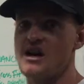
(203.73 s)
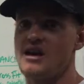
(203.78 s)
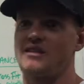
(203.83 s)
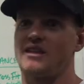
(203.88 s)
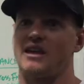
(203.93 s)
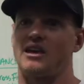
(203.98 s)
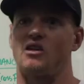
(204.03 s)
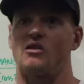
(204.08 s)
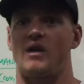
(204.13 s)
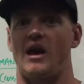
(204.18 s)

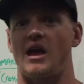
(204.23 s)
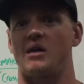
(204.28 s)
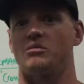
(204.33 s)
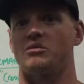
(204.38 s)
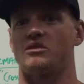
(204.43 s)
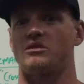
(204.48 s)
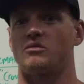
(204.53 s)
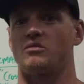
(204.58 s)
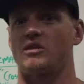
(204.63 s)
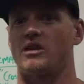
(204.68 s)
that you're
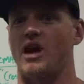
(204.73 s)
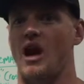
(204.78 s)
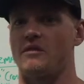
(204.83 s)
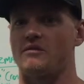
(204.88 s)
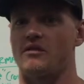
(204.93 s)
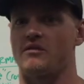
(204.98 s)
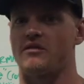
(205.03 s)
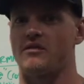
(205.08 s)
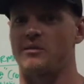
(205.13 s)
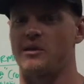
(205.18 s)
able to
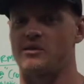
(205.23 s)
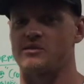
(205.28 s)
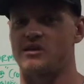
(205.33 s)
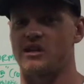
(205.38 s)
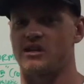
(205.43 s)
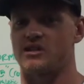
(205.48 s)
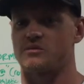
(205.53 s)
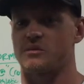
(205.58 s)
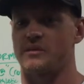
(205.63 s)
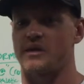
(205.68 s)
recover from those
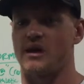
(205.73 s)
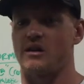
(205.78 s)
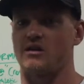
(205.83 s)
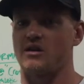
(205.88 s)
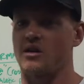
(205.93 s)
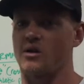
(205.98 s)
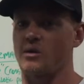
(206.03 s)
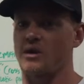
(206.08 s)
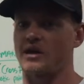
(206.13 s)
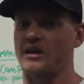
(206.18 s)
things without it
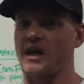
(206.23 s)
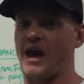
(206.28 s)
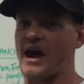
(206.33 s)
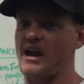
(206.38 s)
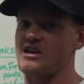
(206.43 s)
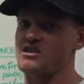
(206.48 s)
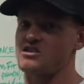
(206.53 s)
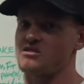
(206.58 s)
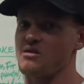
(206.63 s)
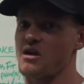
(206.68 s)
going
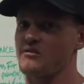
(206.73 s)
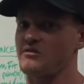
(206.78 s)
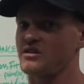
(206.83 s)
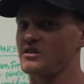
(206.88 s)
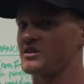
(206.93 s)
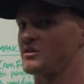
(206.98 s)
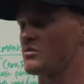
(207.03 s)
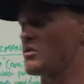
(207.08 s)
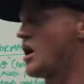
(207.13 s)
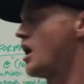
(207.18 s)

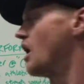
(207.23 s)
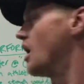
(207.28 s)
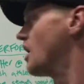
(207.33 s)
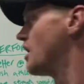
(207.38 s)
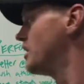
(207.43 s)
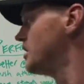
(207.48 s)
catastrophically wrong.